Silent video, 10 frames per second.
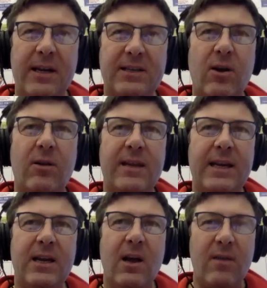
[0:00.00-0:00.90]
It's got
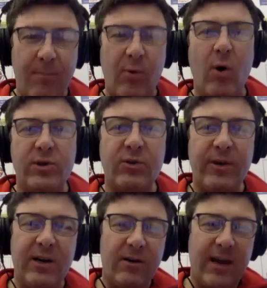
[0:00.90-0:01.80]
the Pro
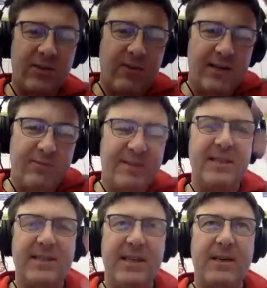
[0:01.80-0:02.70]
screen on that, right? This
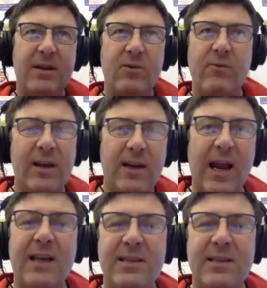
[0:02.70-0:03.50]
is the Gorilla Glass,